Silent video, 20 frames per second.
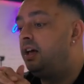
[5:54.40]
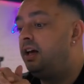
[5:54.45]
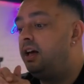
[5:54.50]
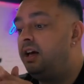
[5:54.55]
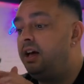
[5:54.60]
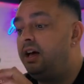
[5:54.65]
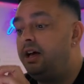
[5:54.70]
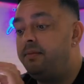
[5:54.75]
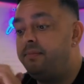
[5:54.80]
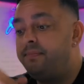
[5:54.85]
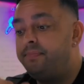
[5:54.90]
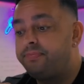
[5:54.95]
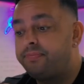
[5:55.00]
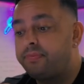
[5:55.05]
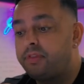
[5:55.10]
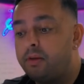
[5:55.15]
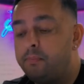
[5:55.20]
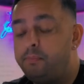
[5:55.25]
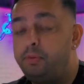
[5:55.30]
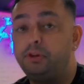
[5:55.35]

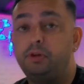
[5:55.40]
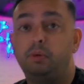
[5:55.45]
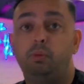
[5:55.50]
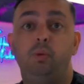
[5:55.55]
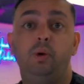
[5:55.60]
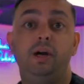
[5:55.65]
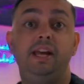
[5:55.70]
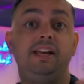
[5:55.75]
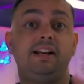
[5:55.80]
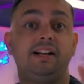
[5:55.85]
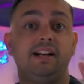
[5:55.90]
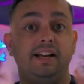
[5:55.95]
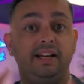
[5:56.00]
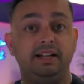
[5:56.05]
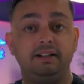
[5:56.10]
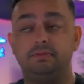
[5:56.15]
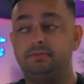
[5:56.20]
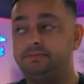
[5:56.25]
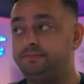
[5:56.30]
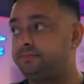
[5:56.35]
But the
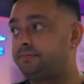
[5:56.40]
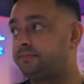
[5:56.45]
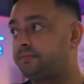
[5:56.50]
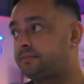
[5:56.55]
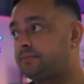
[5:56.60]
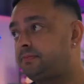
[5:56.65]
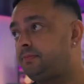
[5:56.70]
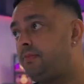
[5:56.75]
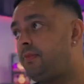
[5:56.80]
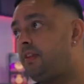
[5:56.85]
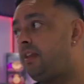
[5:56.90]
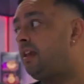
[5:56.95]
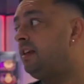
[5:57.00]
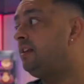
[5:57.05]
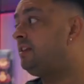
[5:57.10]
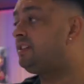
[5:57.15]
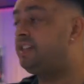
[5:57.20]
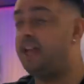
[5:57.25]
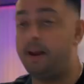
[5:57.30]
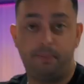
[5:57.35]
weekly
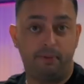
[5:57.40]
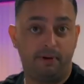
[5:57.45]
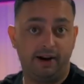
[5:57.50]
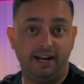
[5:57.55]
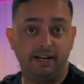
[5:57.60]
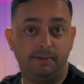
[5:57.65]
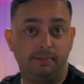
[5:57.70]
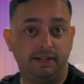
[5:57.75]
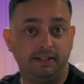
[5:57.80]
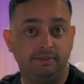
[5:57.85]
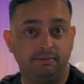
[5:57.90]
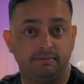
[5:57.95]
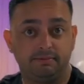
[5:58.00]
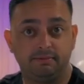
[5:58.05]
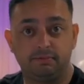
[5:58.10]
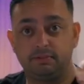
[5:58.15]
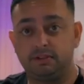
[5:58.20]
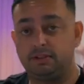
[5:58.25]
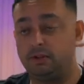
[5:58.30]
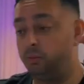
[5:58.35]
separated me.
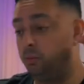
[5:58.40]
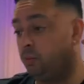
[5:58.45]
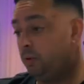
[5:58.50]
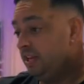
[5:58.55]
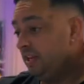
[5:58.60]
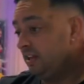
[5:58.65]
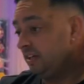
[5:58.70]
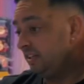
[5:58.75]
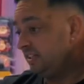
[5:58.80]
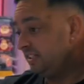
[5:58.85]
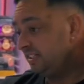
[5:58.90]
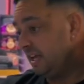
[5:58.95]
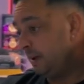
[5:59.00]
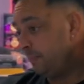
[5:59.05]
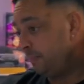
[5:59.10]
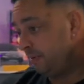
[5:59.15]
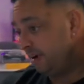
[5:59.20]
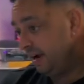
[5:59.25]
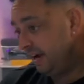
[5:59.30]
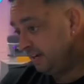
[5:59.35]
The weekly
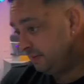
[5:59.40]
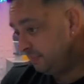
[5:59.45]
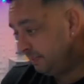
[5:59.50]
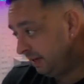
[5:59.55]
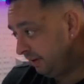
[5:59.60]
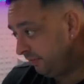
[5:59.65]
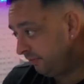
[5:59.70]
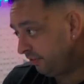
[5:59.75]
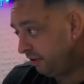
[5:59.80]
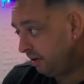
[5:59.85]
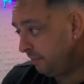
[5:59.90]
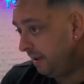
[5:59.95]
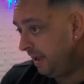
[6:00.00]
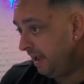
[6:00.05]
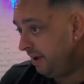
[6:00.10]
separated me from